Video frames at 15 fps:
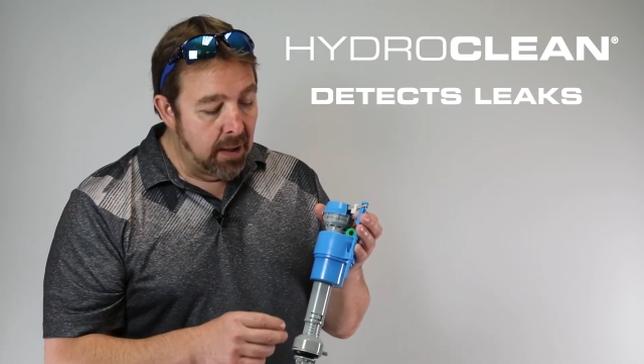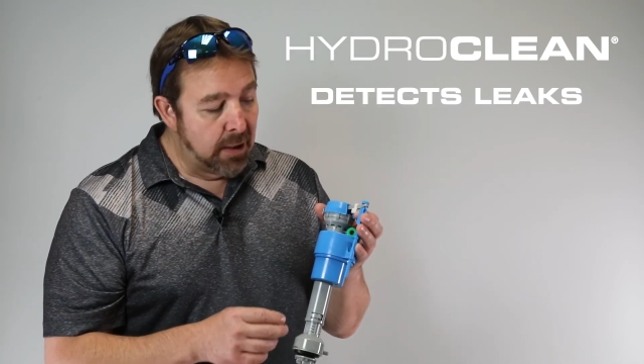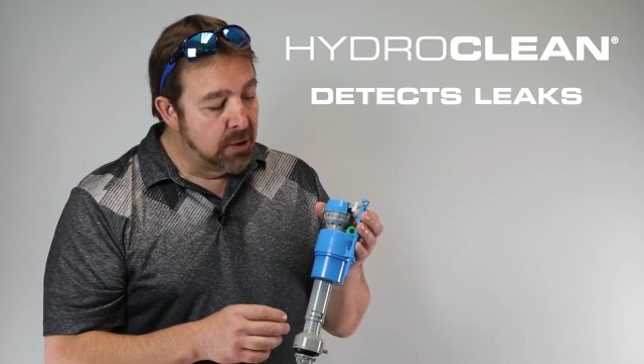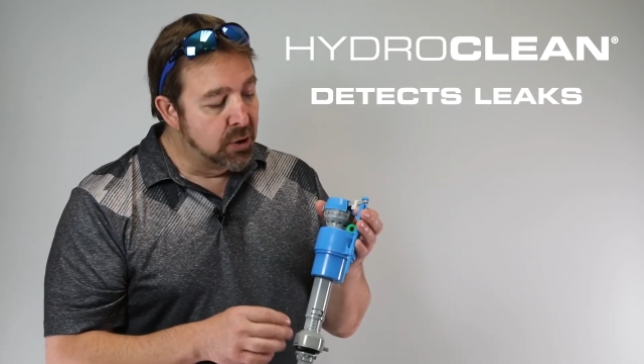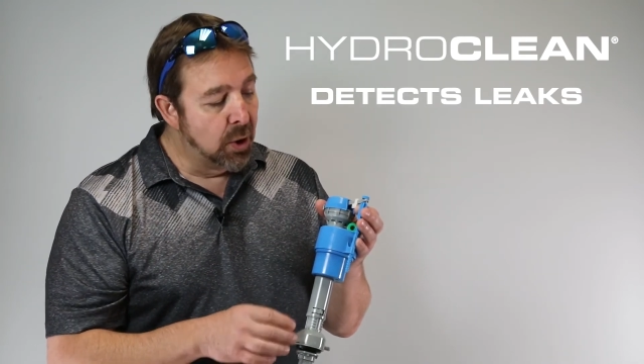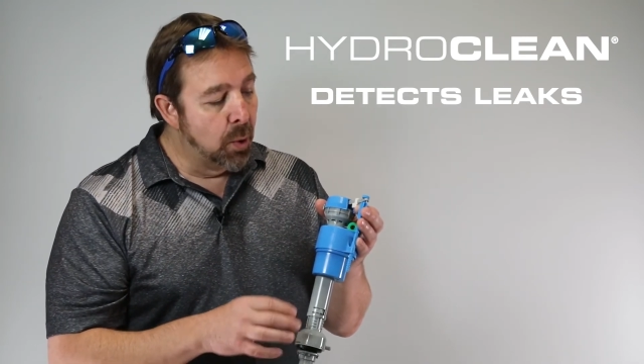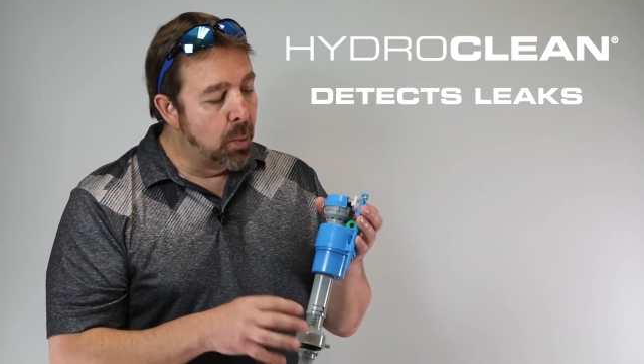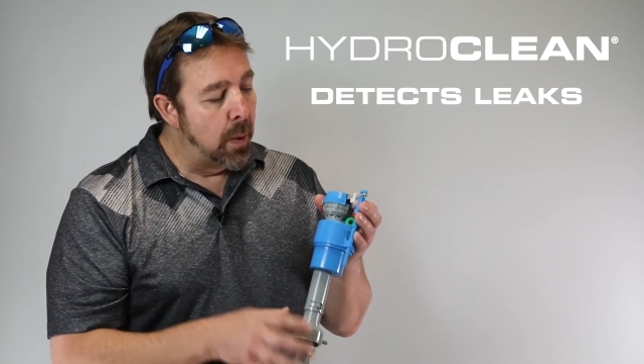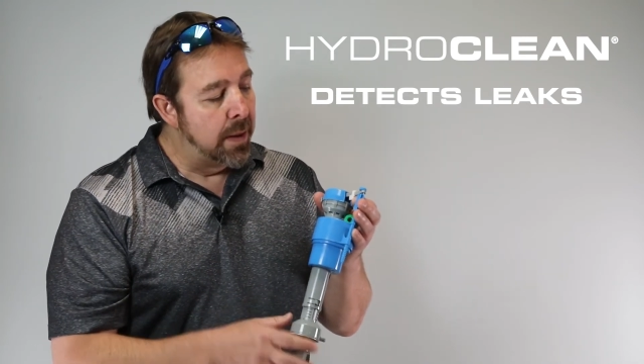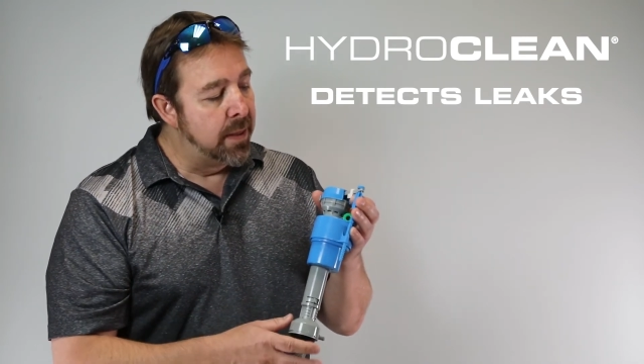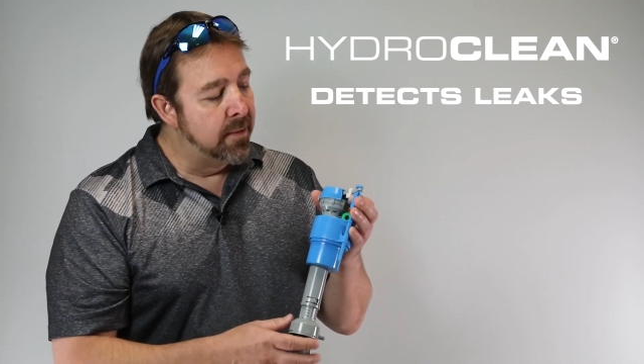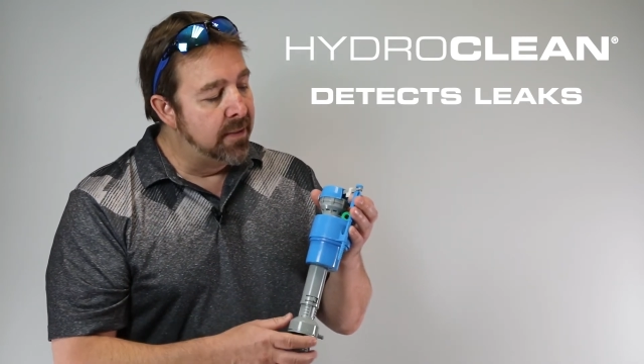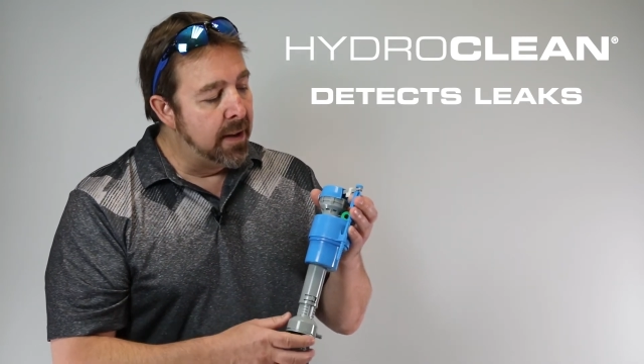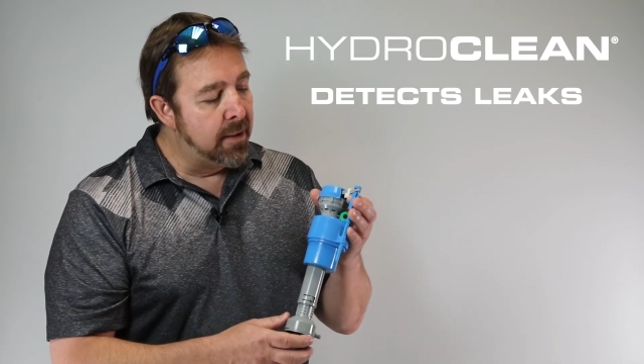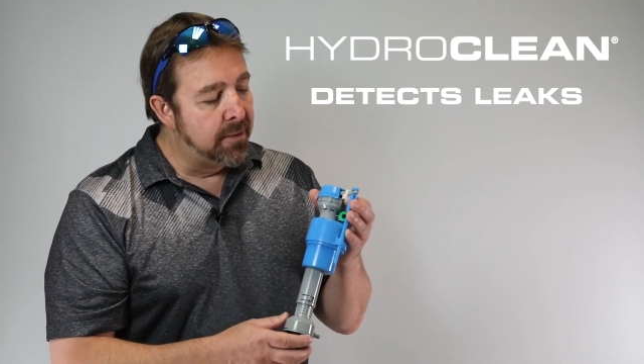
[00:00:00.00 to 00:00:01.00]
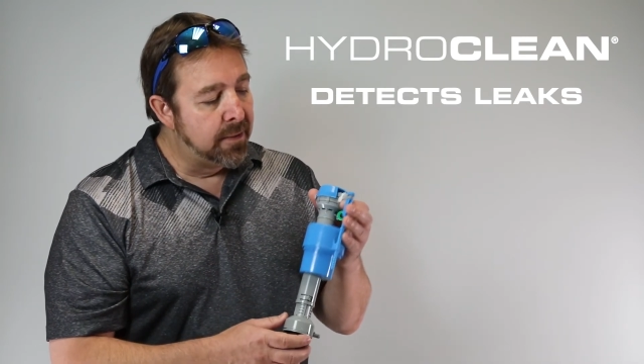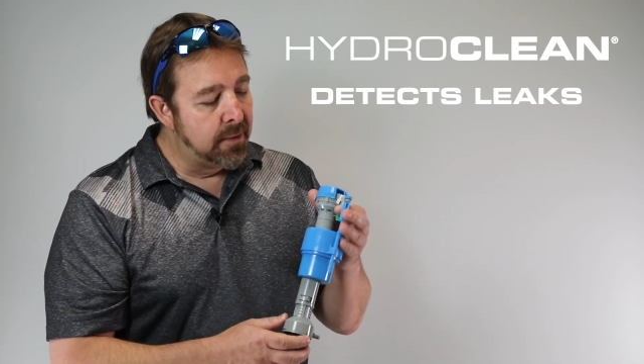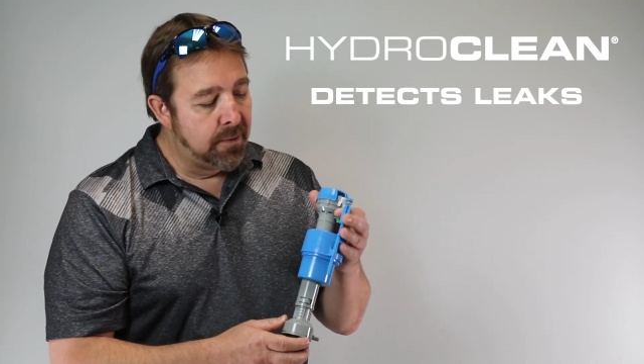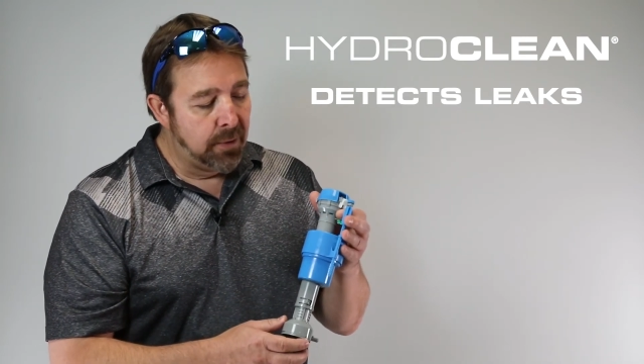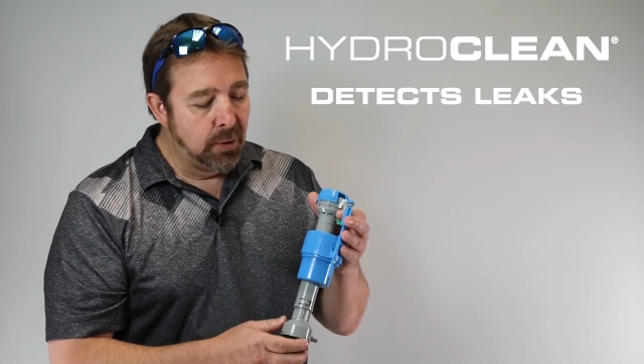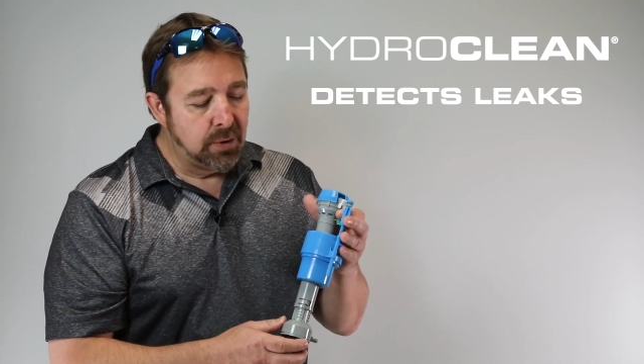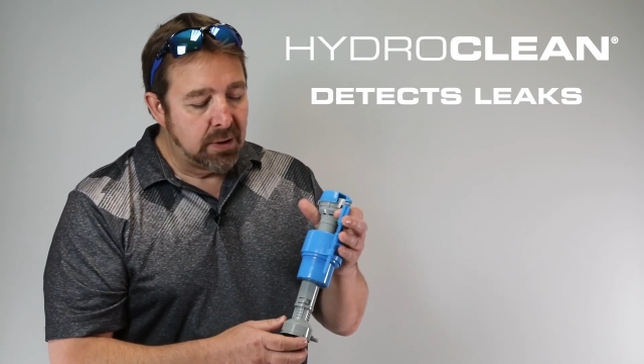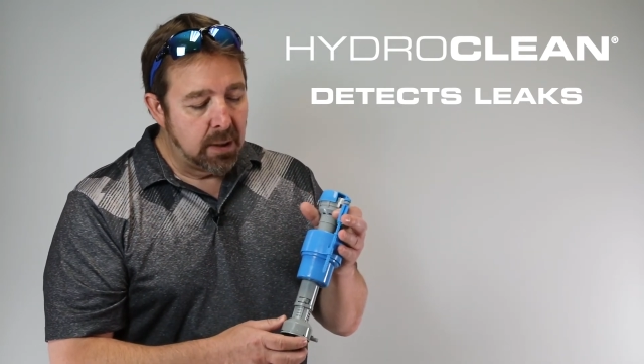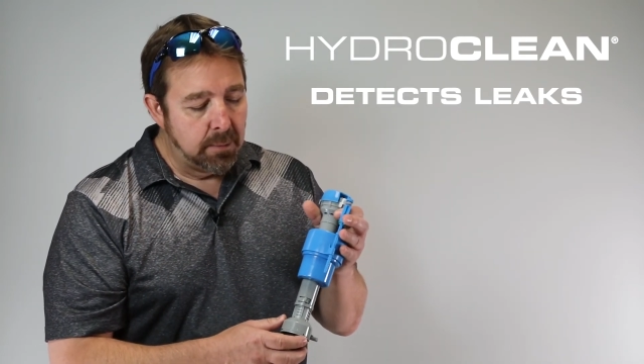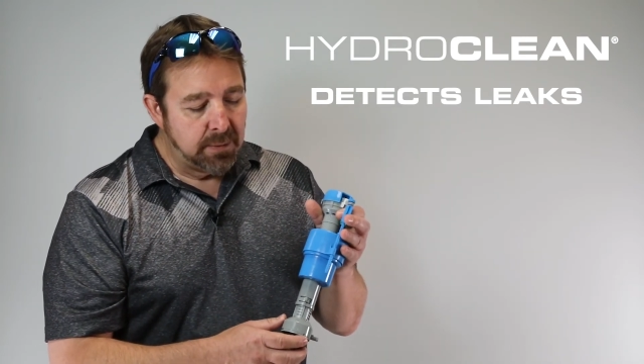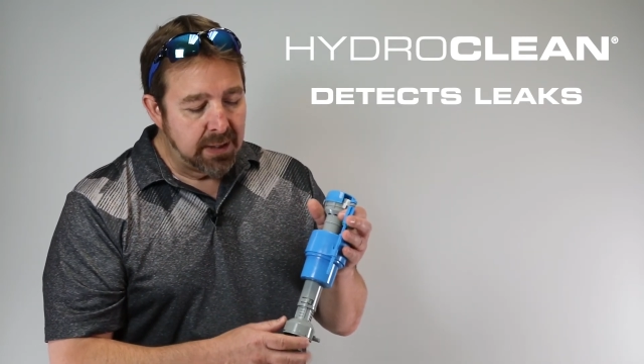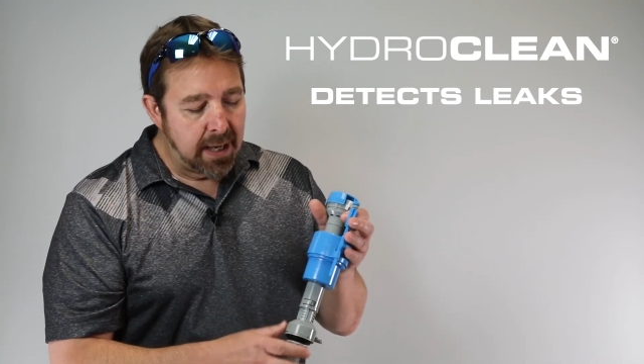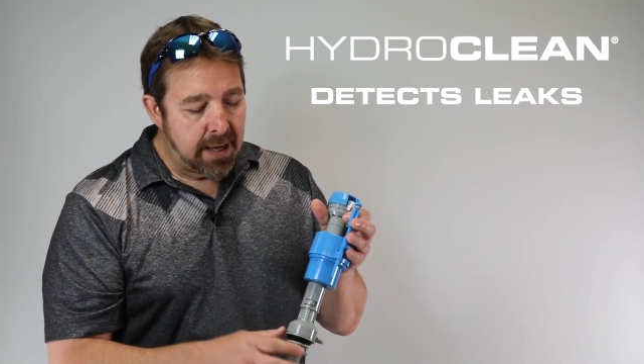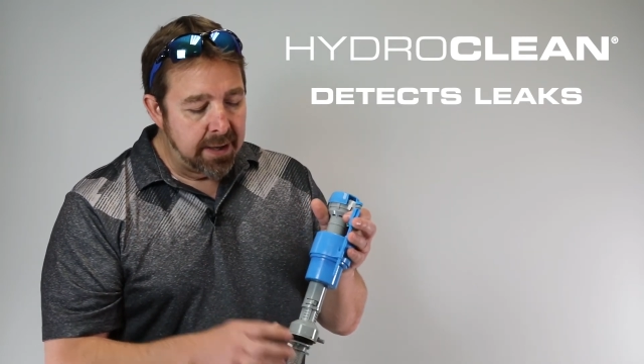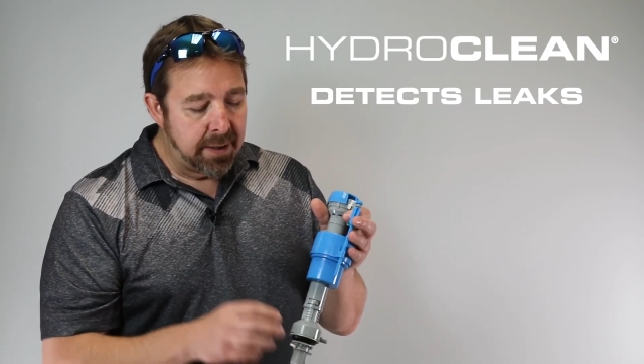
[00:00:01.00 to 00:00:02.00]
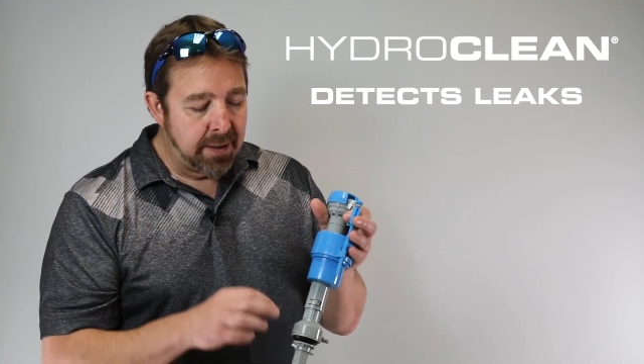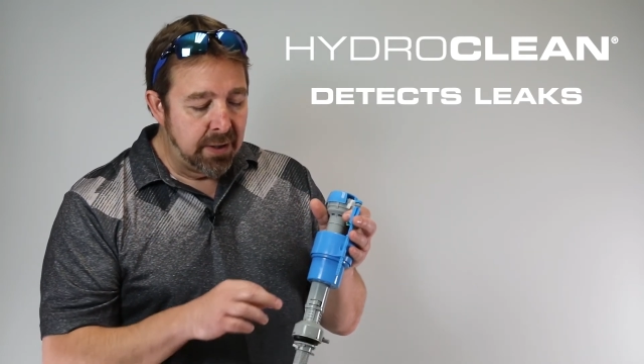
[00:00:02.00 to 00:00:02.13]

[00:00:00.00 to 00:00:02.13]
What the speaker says: So when the valve first comes on,